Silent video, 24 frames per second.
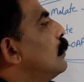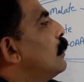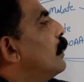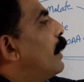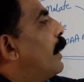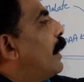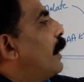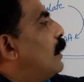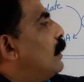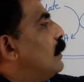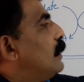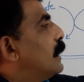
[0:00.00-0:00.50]

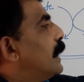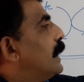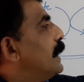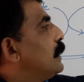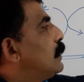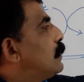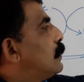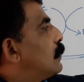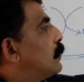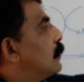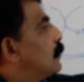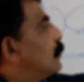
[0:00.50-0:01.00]
and
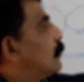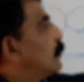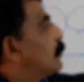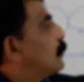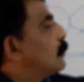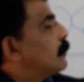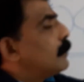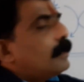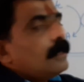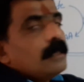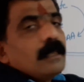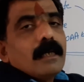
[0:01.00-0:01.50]
8
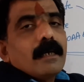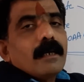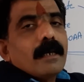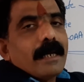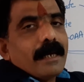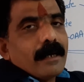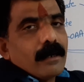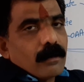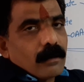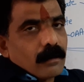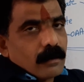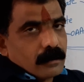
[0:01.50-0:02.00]
in the
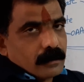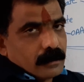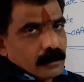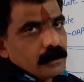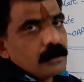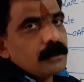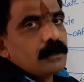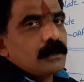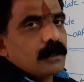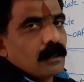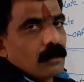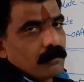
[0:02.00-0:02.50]
glycolysis
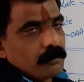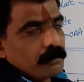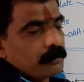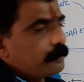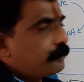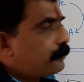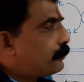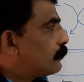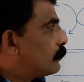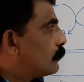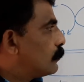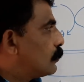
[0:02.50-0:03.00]
itself.
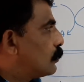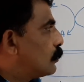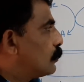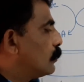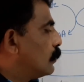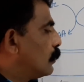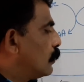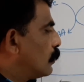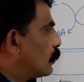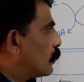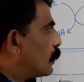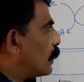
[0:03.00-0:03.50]

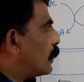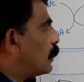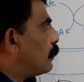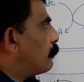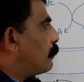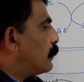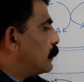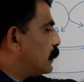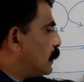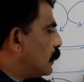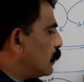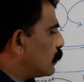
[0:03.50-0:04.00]
30
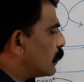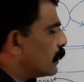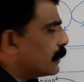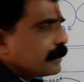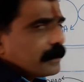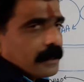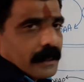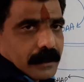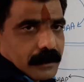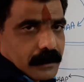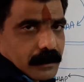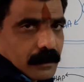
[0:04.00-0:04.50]
plus 8,
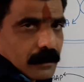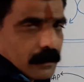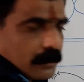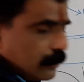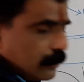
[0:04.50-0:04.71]
38